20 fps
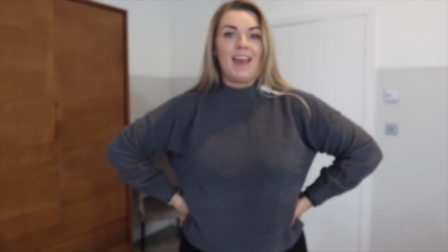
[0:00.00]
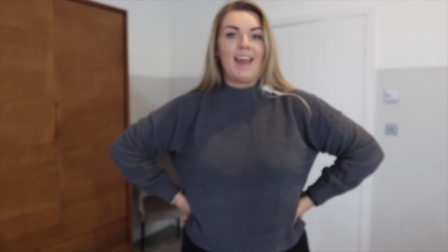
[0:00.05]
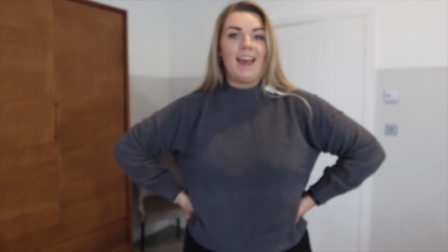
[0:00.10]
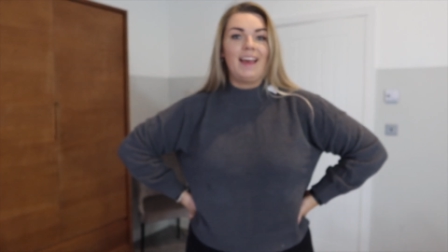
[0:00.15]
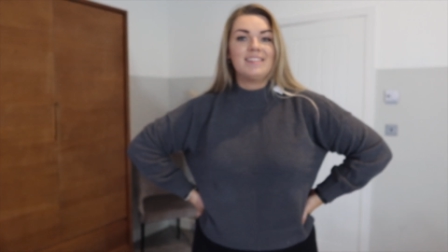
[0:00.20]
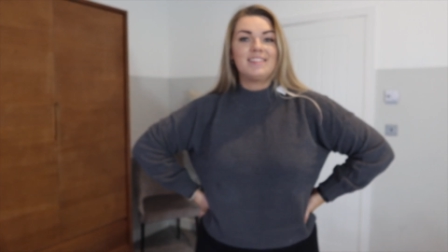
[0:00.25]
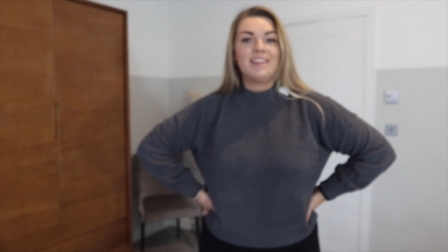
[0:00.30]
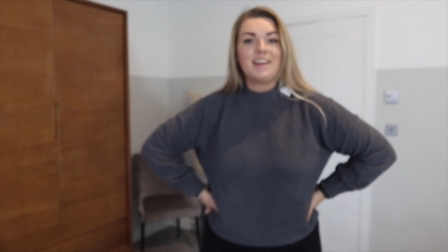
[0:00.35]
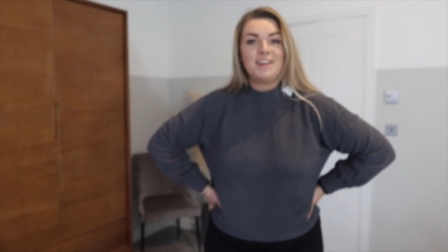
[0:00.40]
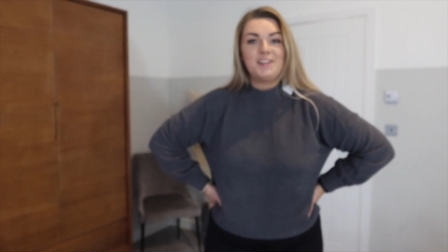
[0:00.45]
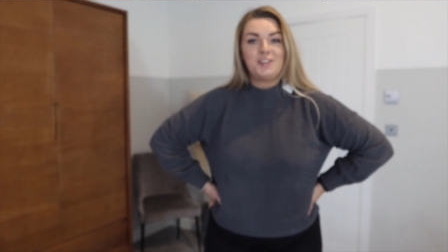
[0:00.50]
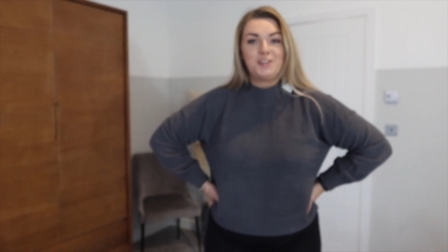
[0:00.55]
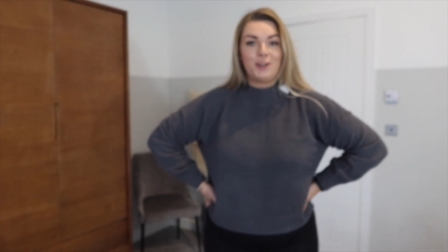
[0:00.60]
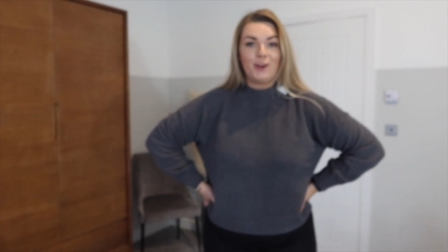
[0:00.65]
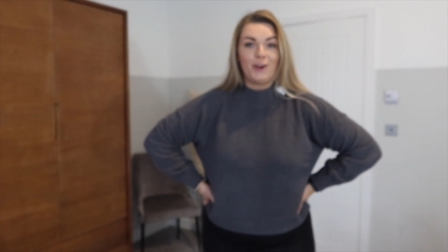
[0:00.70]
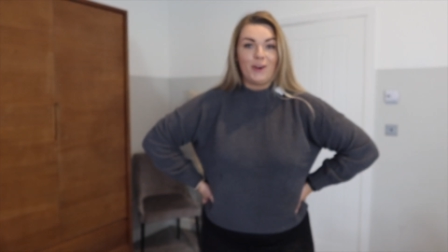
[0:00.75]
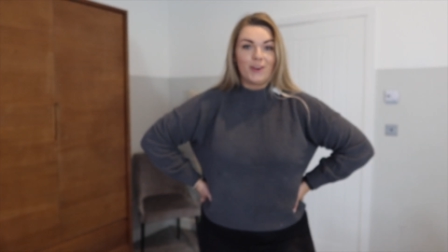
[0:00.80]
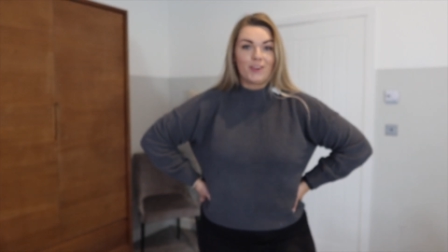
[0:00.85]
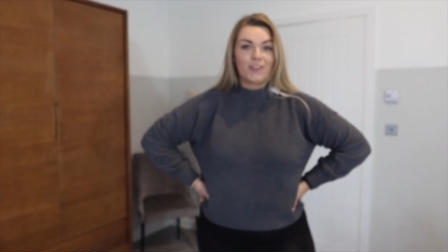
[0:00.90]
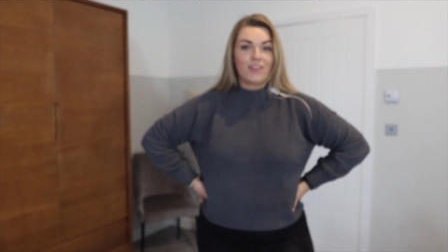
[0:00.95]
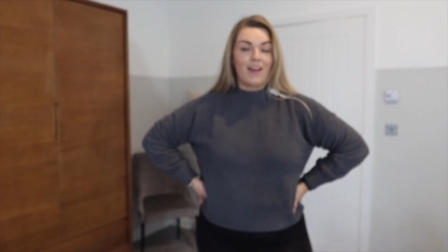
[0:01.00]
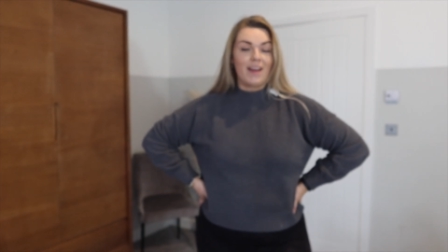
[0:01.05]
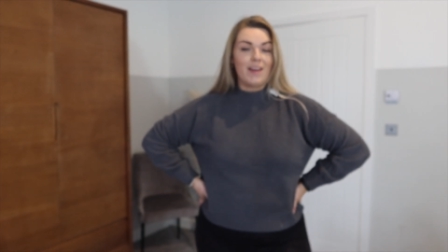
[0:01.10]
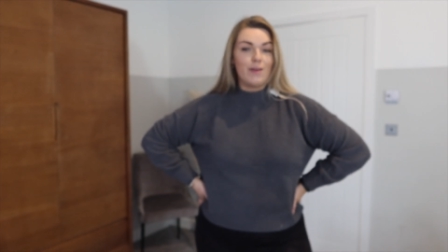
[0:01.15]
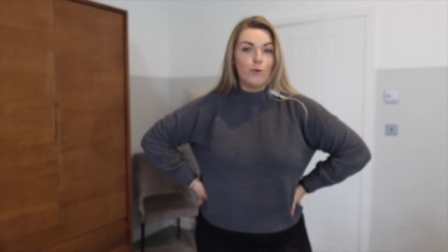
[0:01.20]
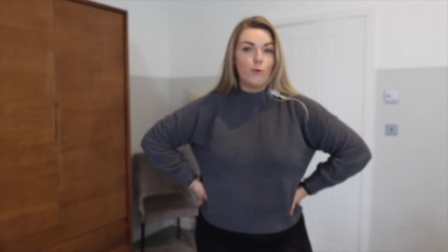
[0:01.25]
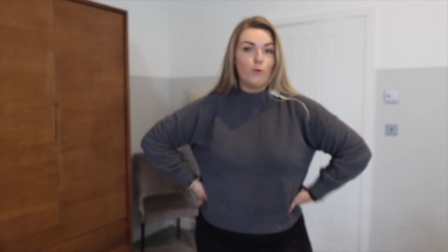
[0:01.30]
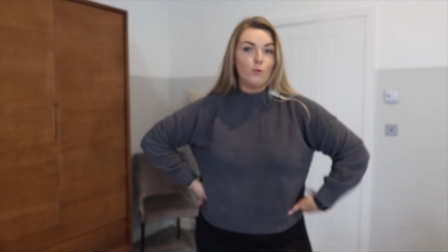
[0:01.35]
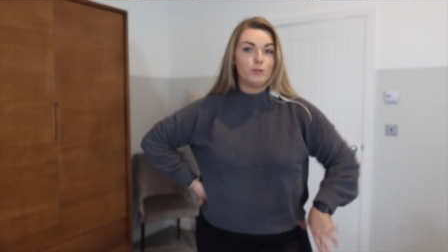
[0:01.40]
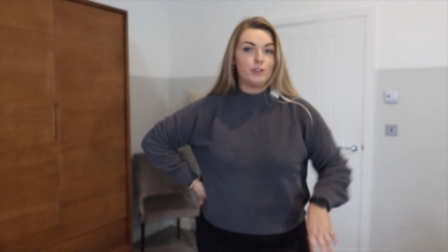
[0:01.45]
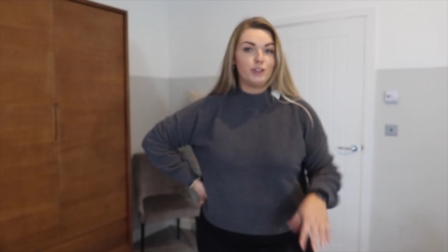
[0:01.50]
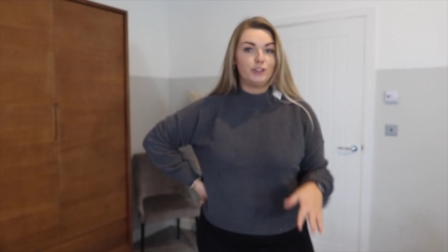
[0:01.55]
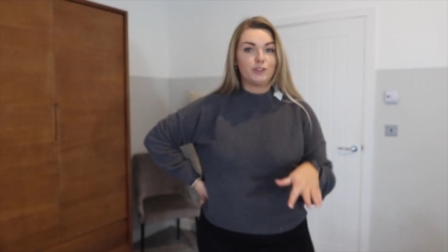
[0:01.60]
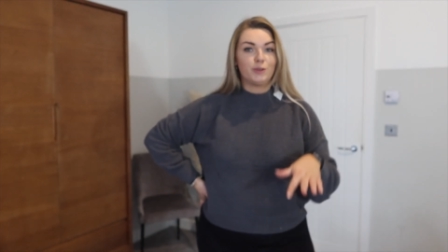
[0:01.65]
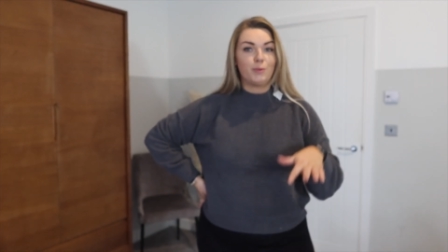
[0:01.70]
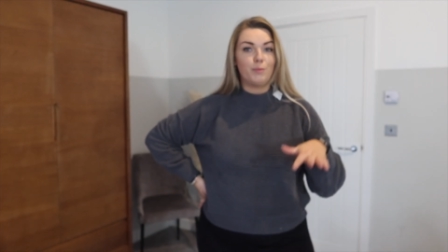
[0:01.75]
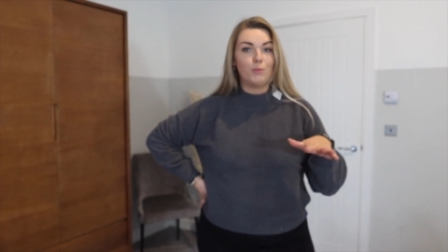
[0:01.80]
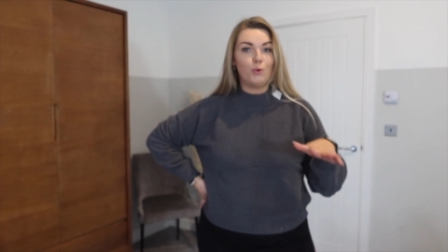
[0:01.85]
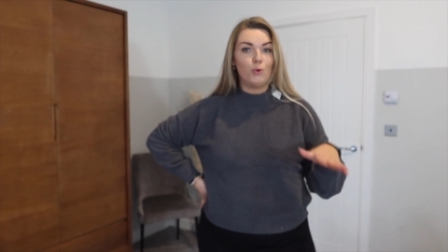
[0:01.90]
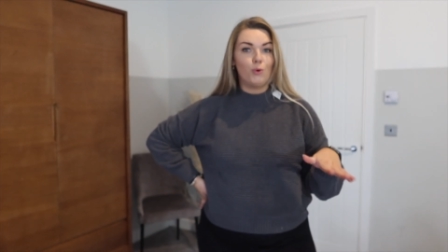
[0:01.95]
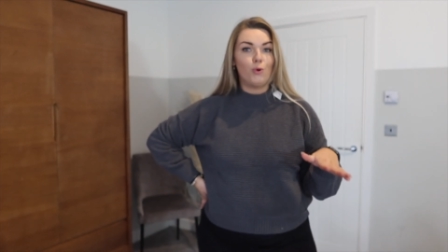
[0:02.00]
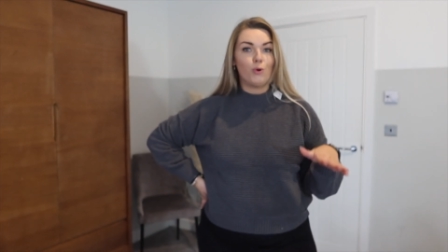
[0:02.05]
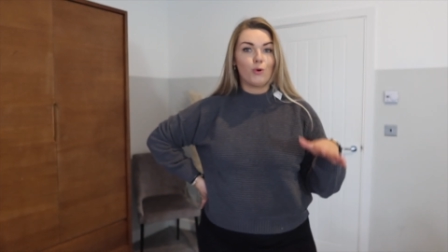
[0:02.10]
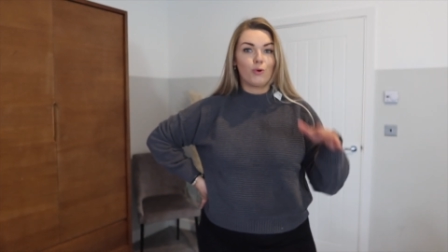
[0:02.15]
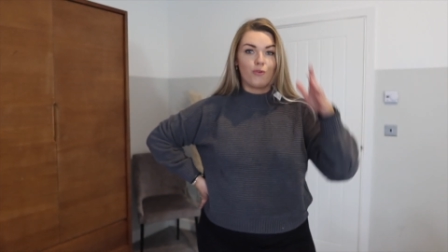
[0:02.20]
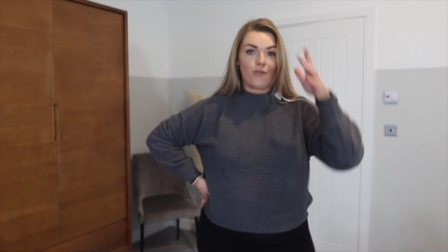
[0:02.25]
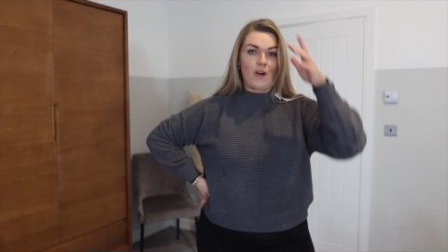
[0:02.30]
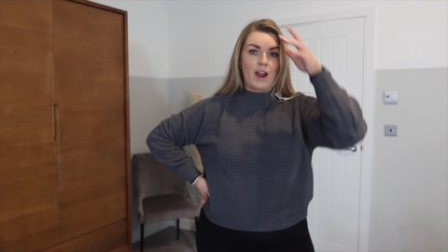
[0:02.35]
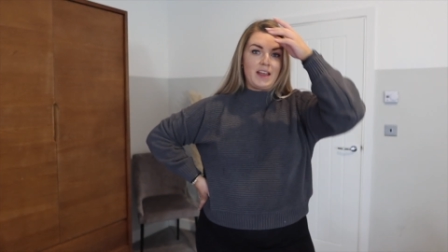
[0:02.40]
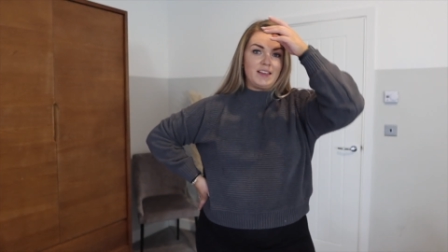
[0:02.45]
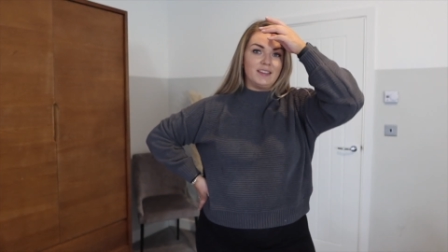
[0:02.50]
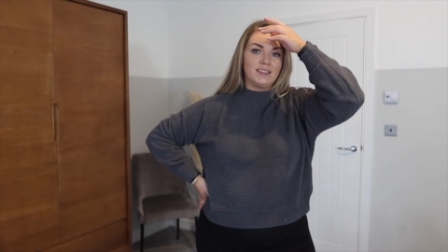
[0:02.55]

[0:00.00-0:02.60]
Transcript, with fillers: is it a shock that I ordered more grey